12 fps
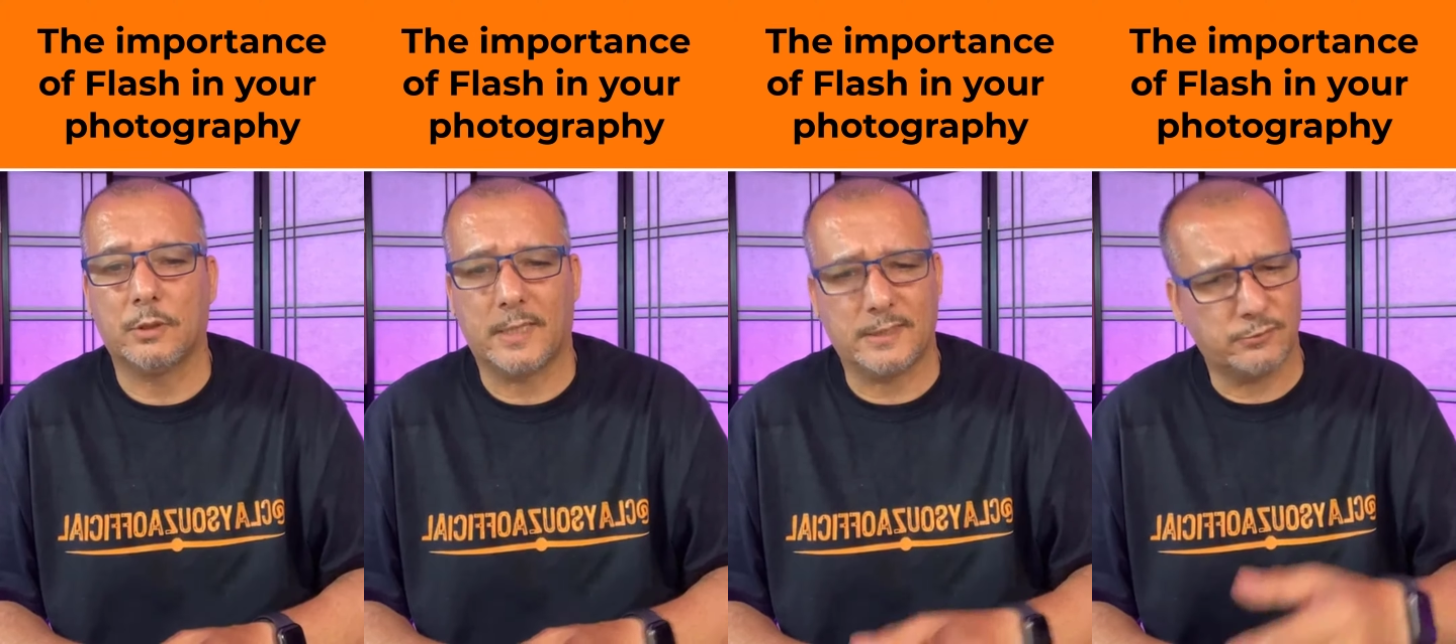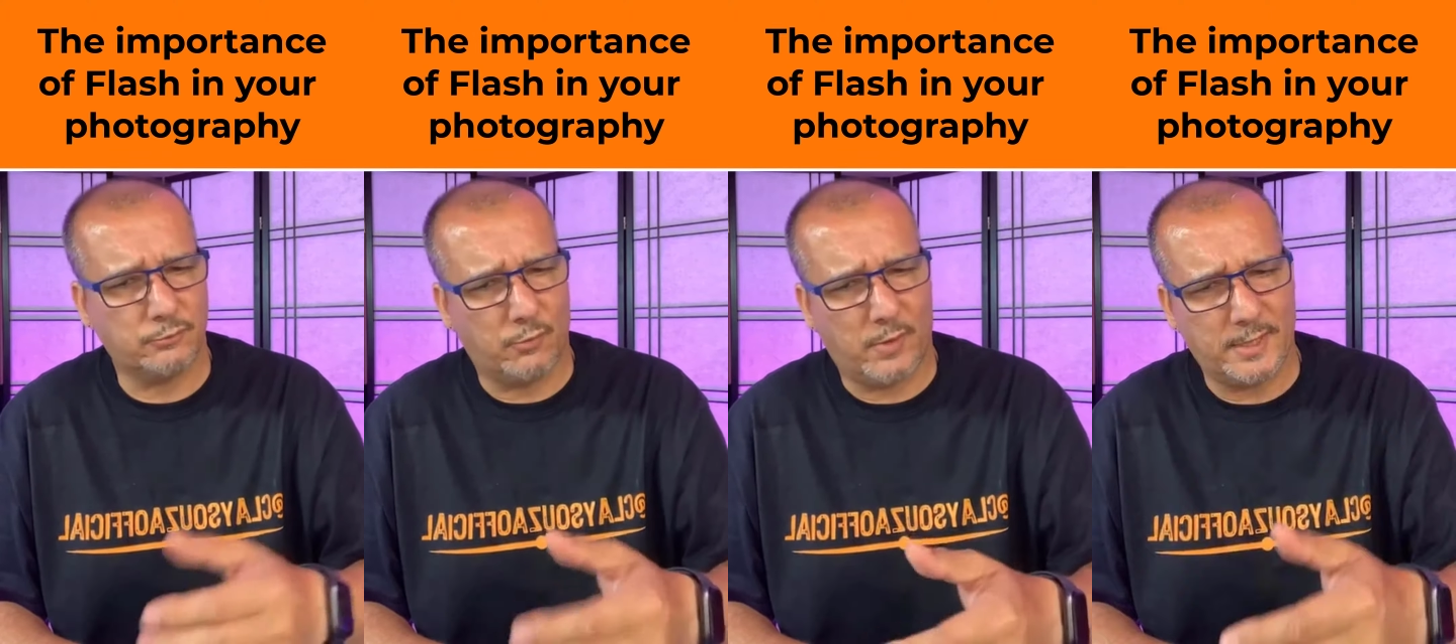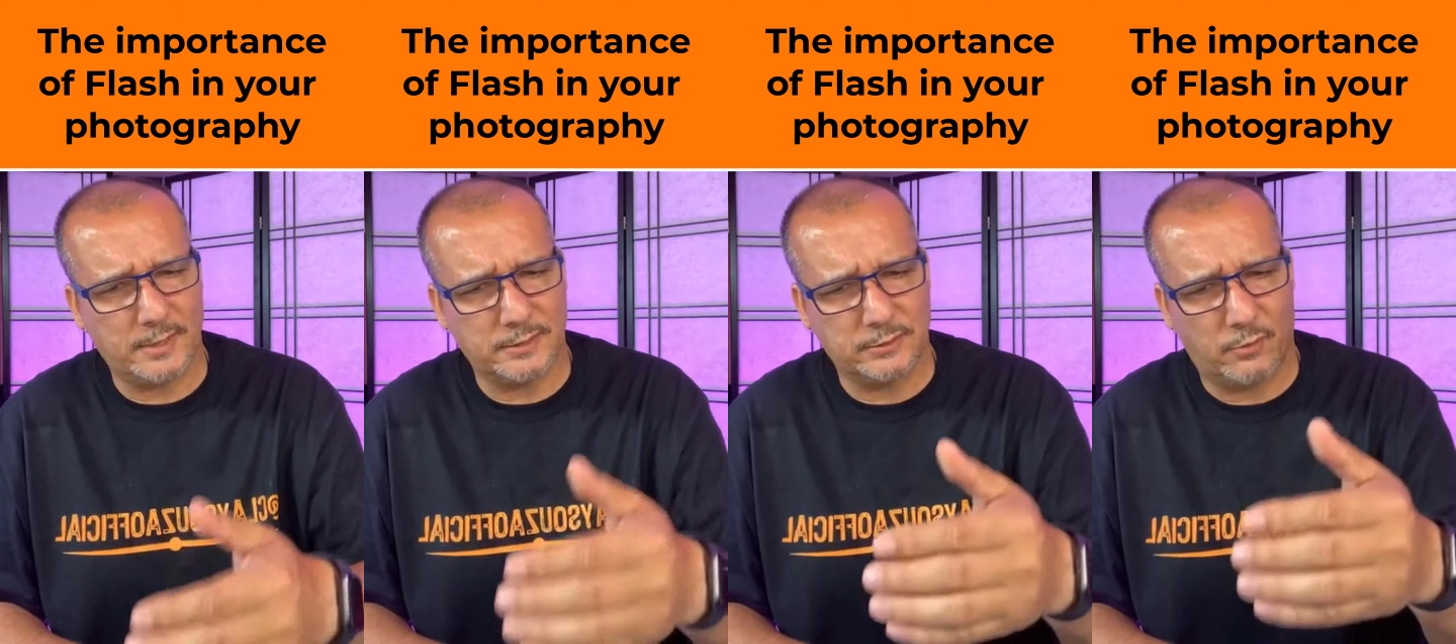That's
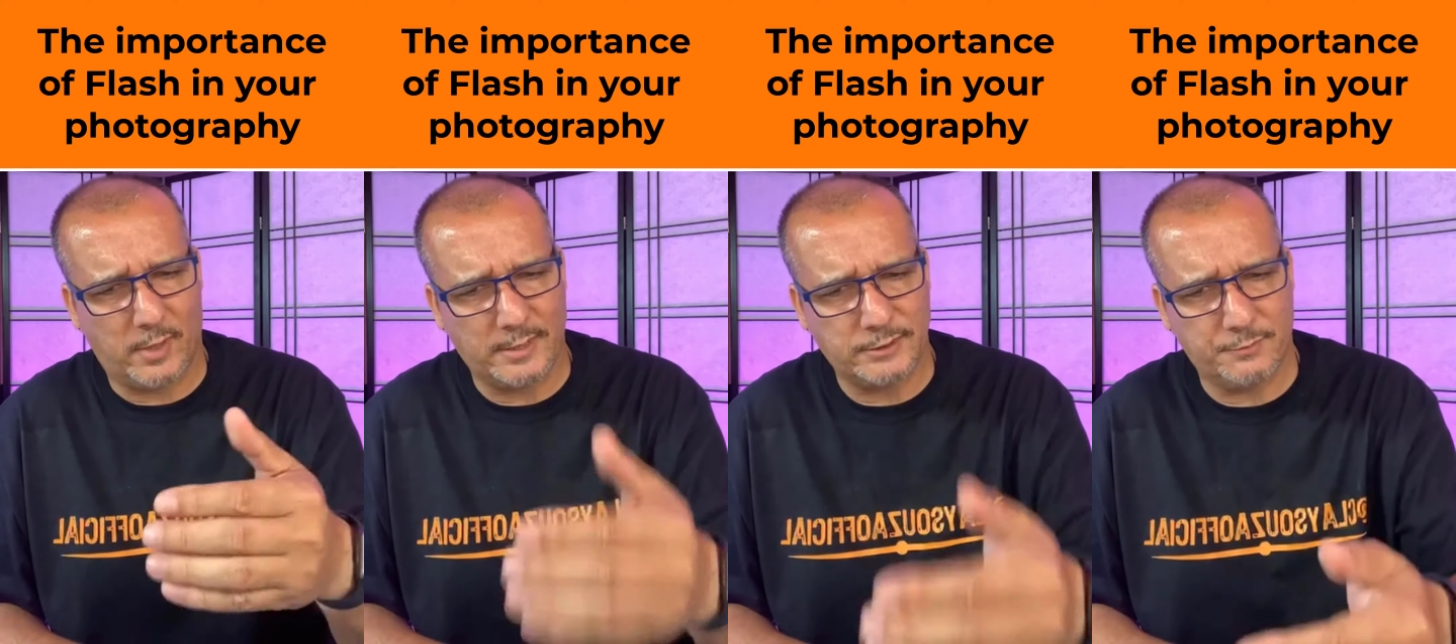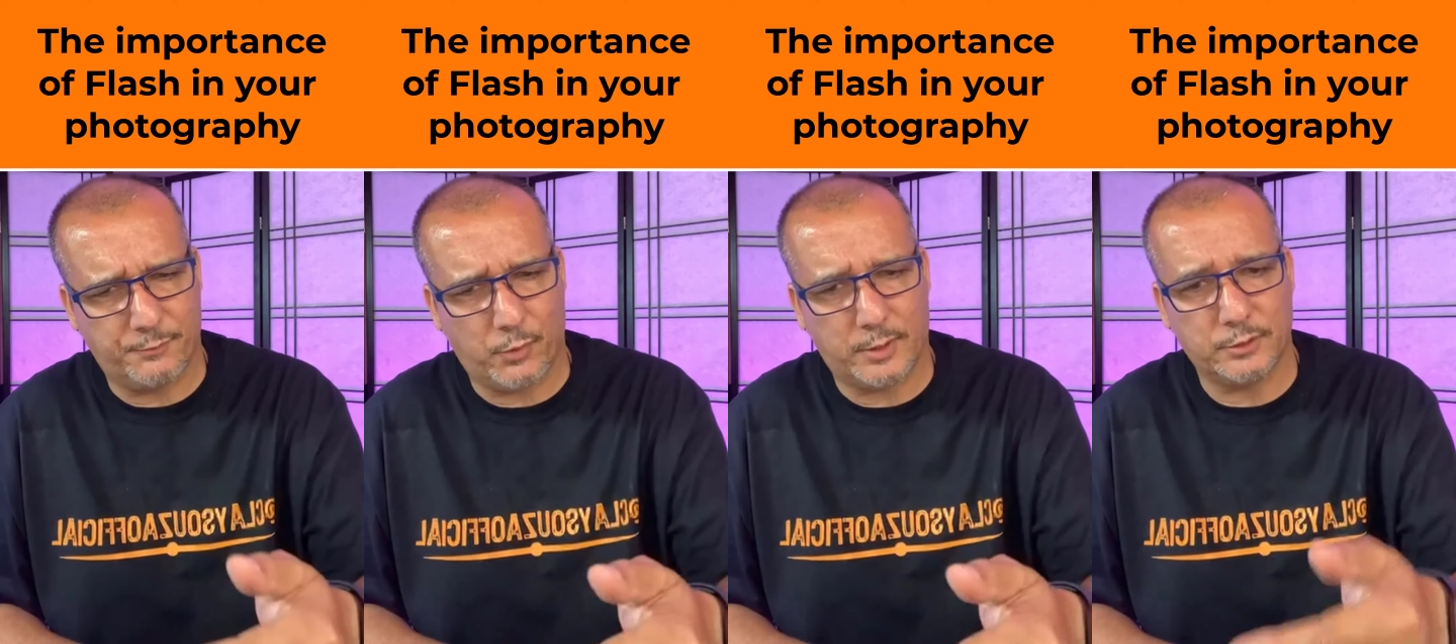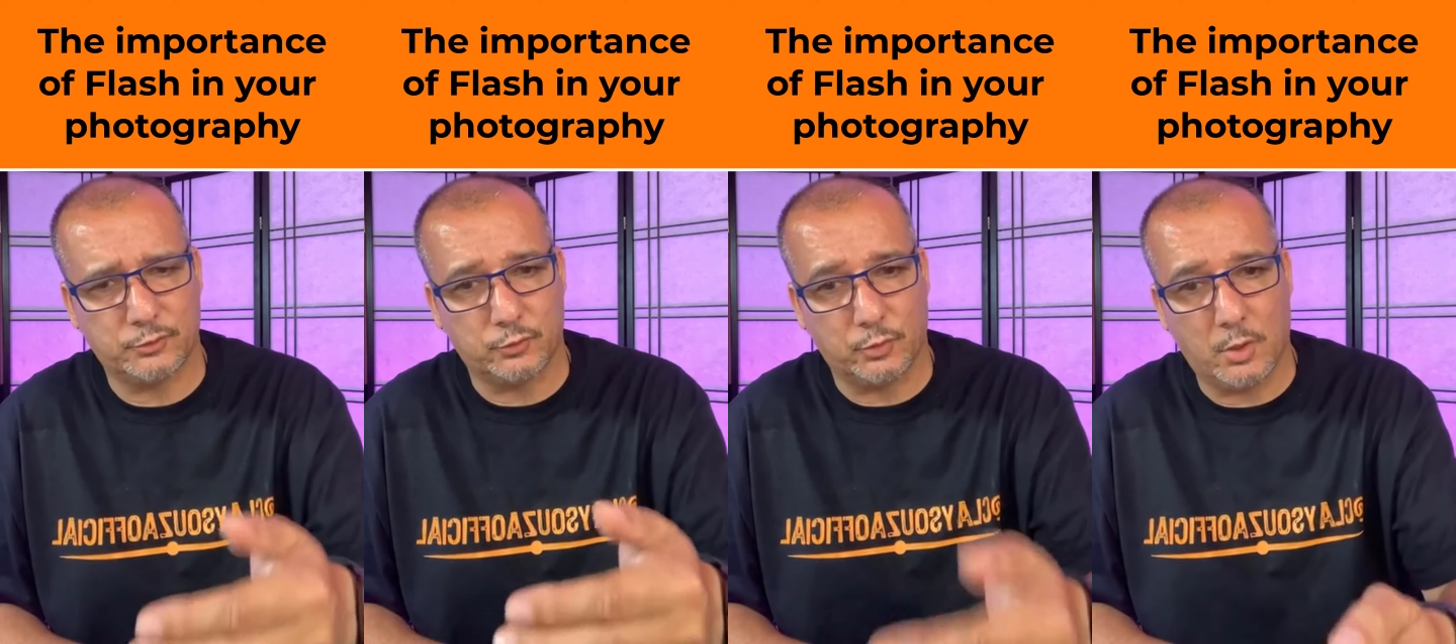why it's important to